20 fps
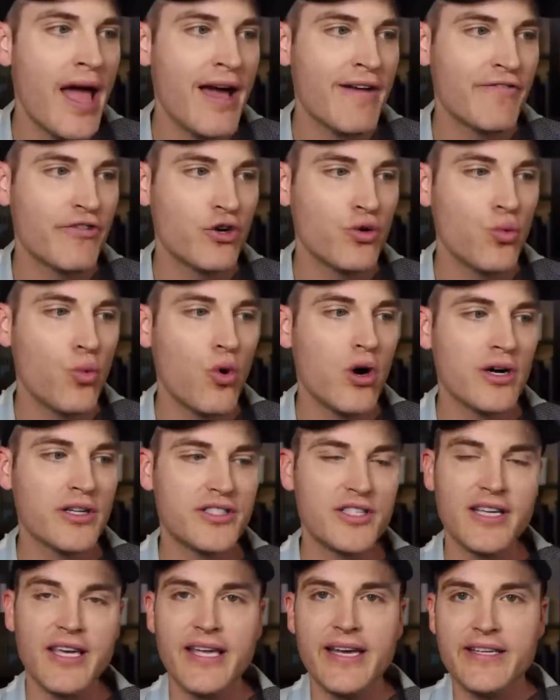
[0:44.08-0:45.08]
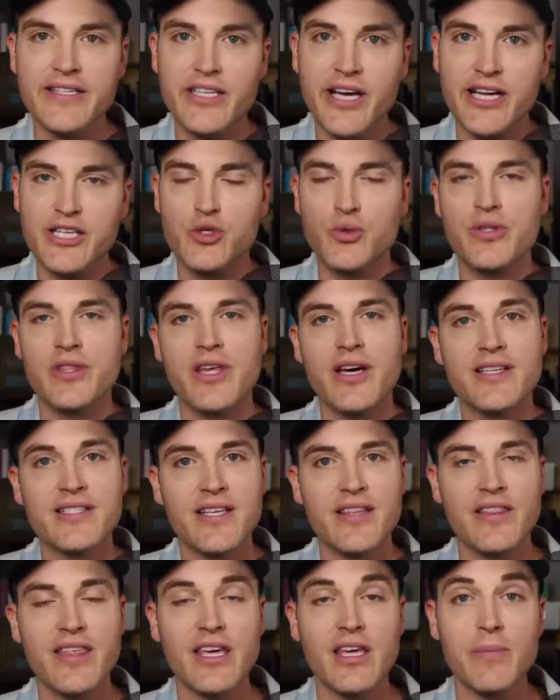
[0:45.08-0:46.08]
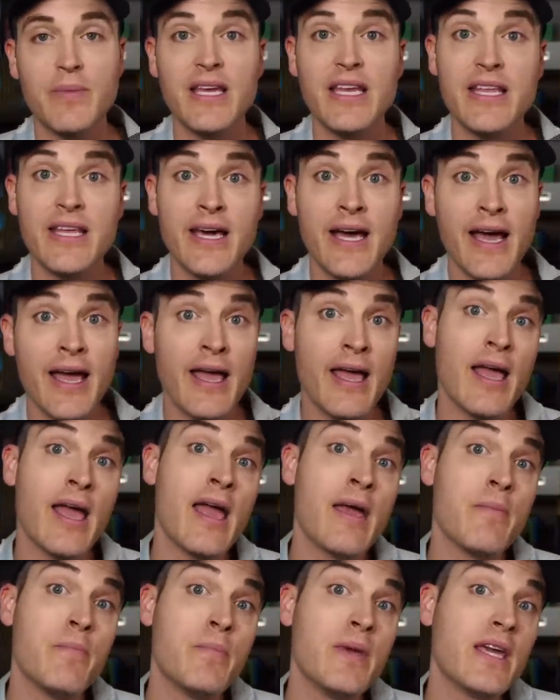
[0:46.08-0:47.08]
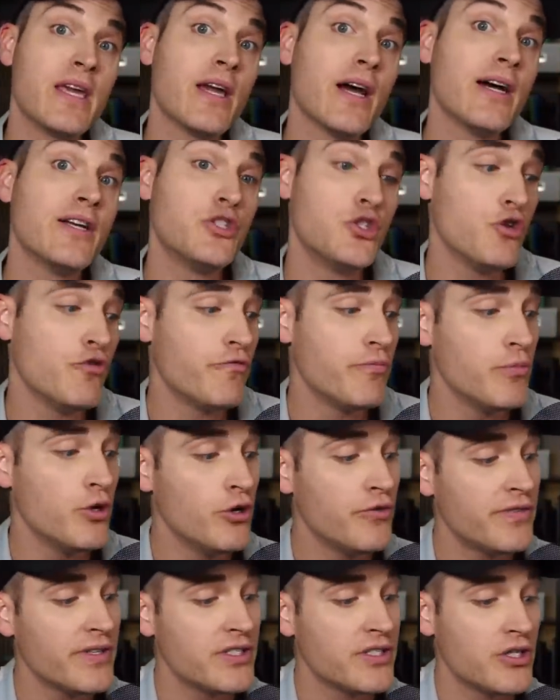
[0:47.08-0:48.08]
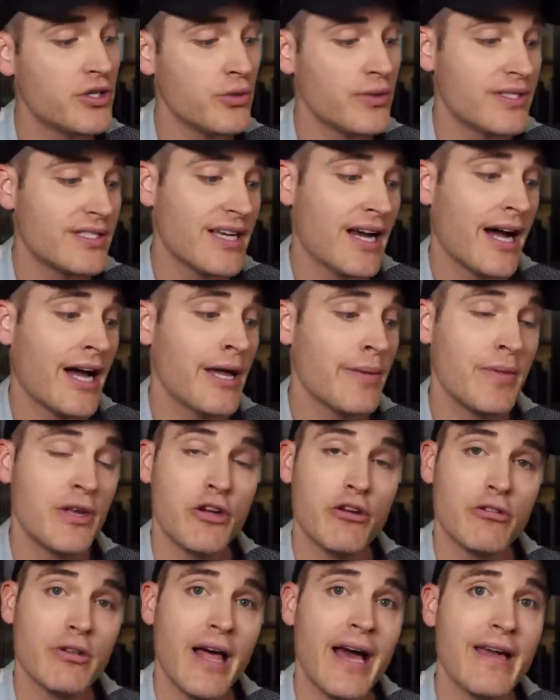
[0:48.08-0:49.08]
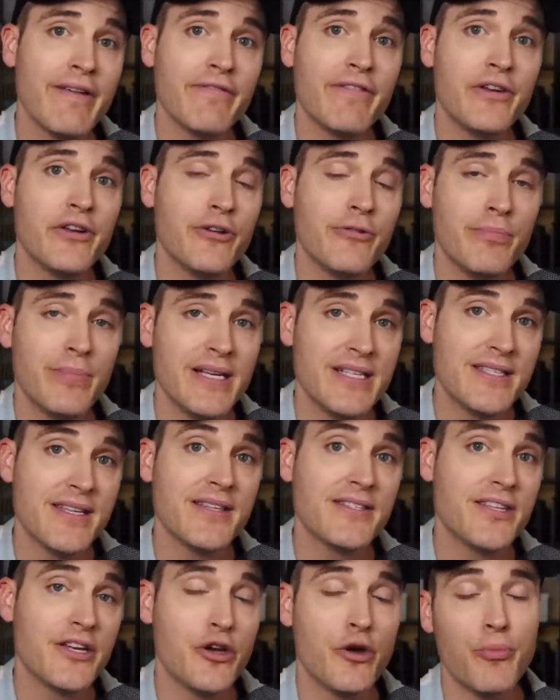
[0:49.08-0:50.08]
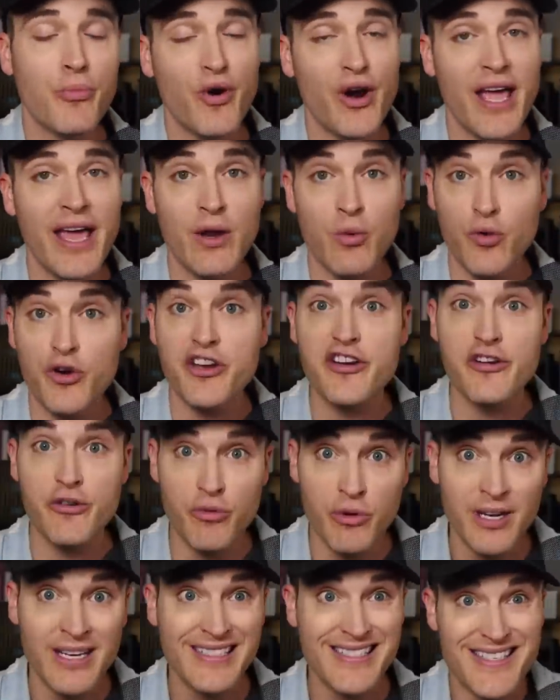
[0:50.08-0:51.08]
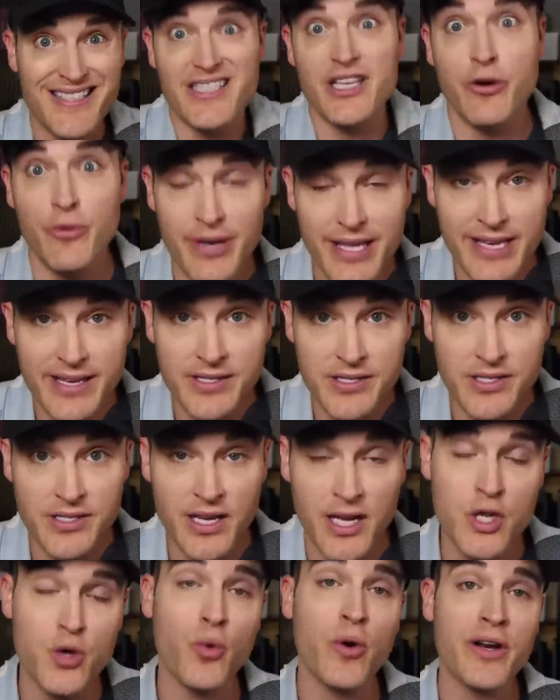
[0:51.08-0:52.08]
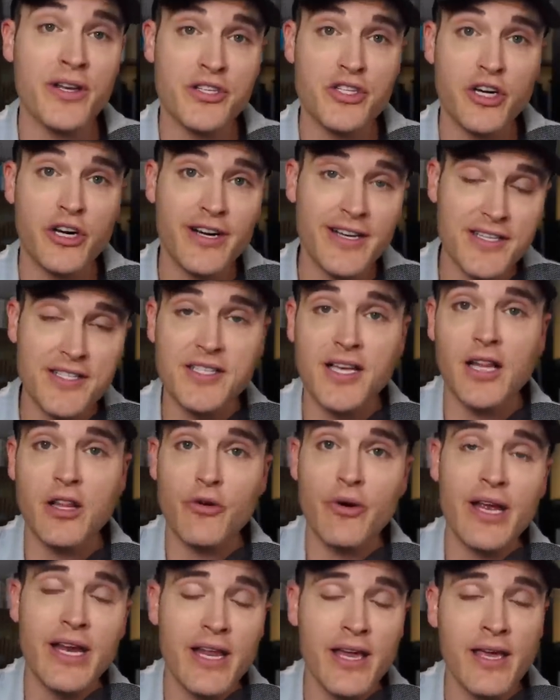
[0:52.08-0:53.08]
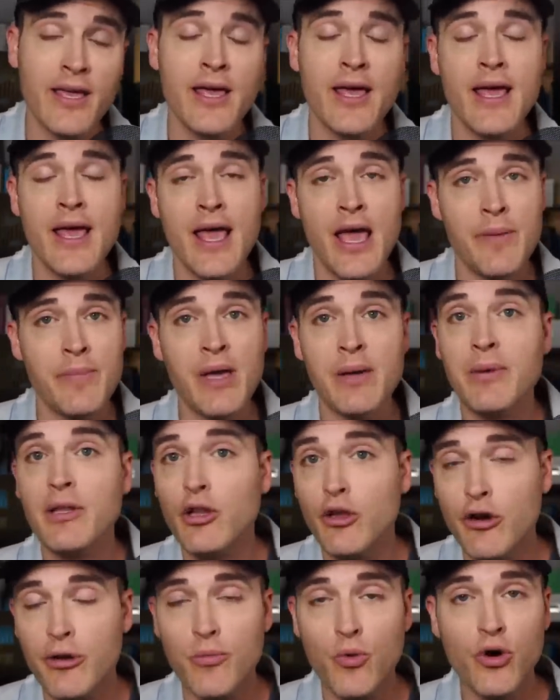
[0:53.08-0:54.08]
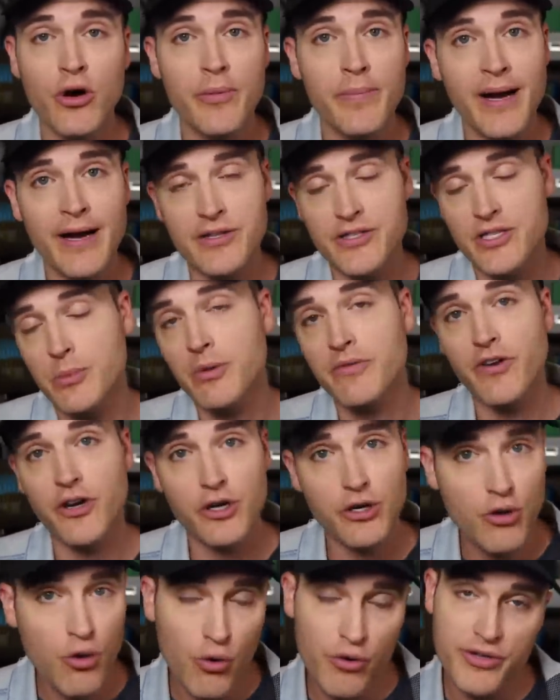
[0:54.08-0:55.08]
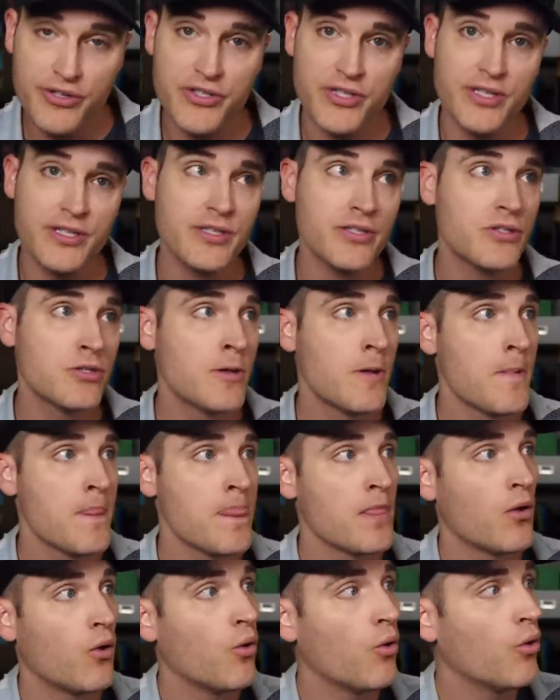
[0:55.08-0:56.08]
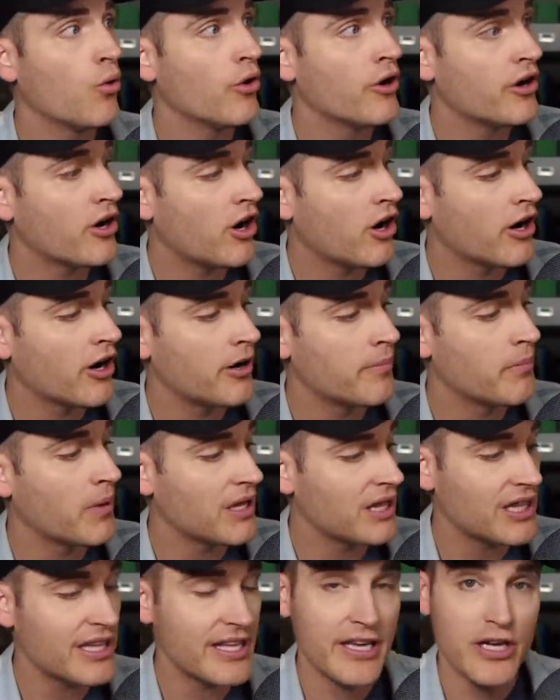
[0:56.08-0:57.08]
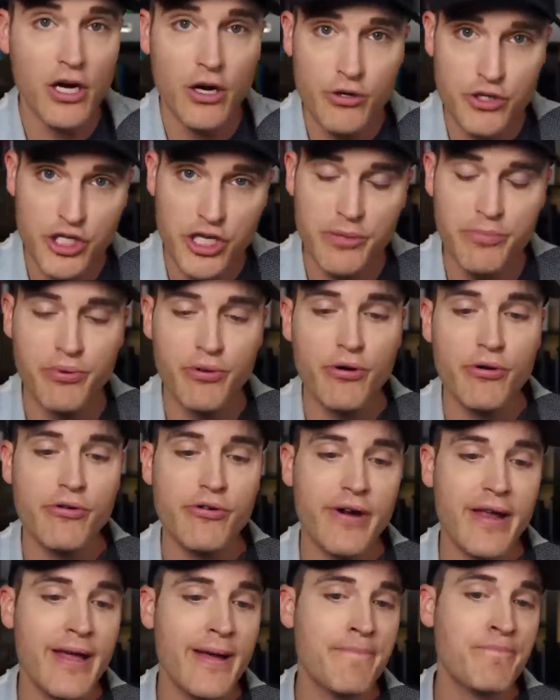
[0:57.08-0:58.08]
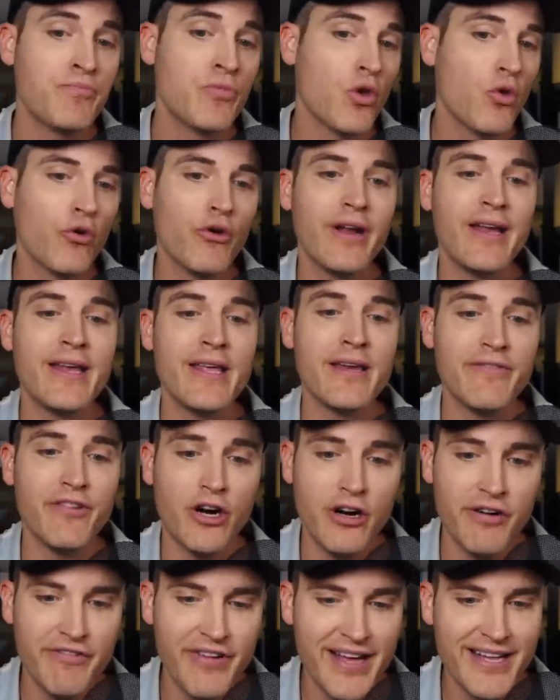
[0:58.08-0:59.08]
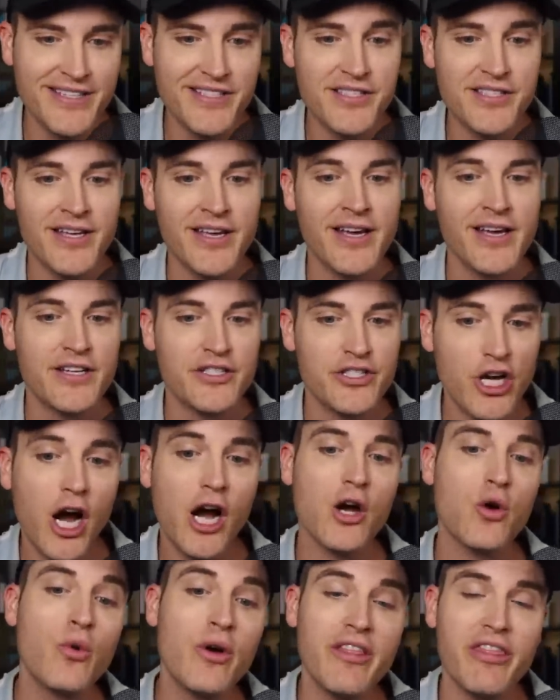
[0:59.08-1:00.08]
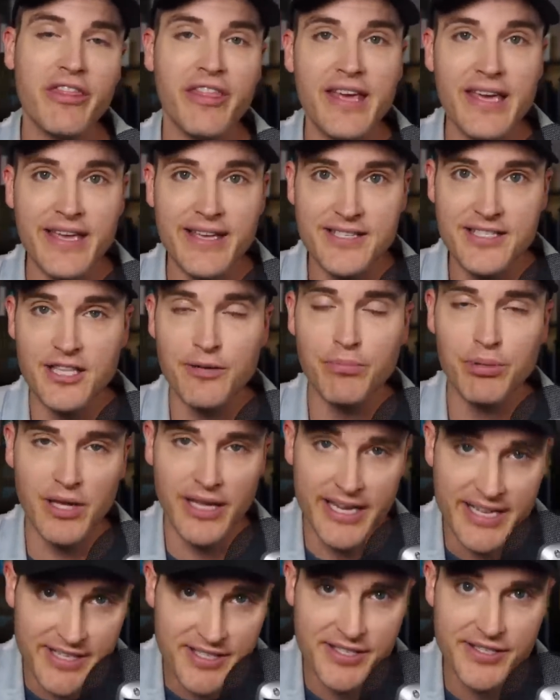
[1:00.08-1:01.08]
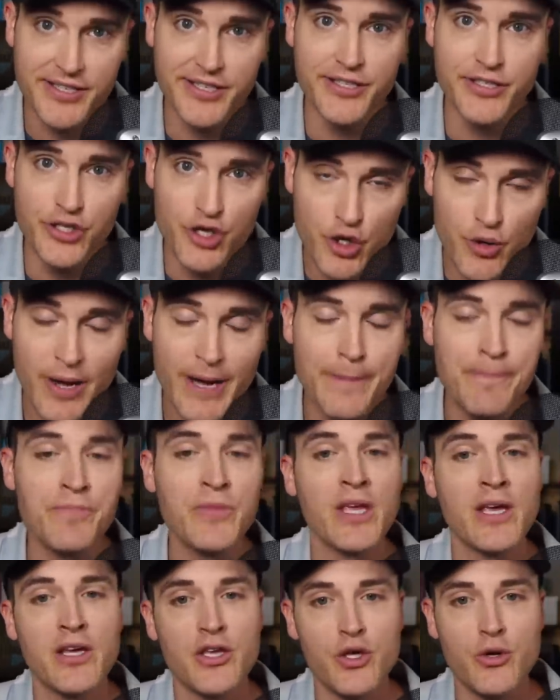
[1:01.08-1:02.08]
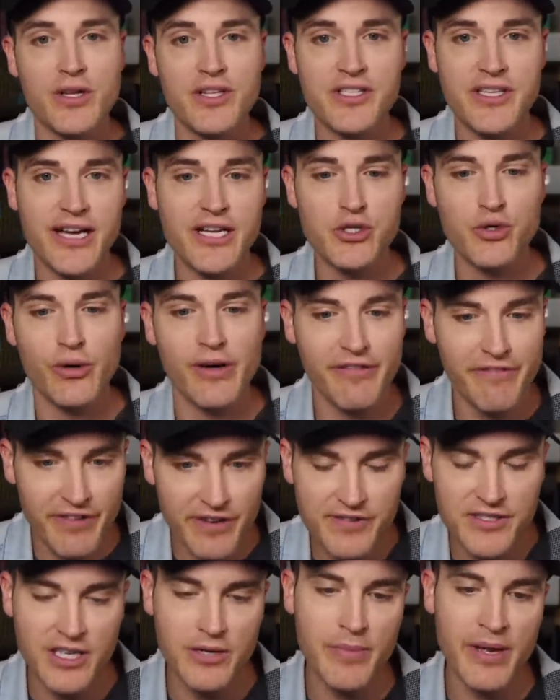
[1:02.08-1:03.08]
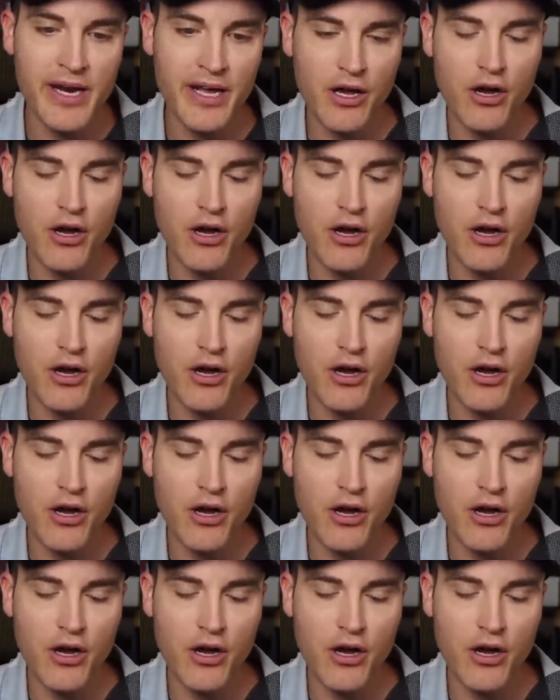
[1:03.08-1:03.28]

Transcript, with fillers: ever want to get in touch with us at Think Media, because you've moved into a time in your life and your business and your brand where you're serious and you want to start accelerating and maybe learn more about some of our courses, or our monthly coaching program or any of our events, Talk with Think is the place to do it. You can schedule a 15 minute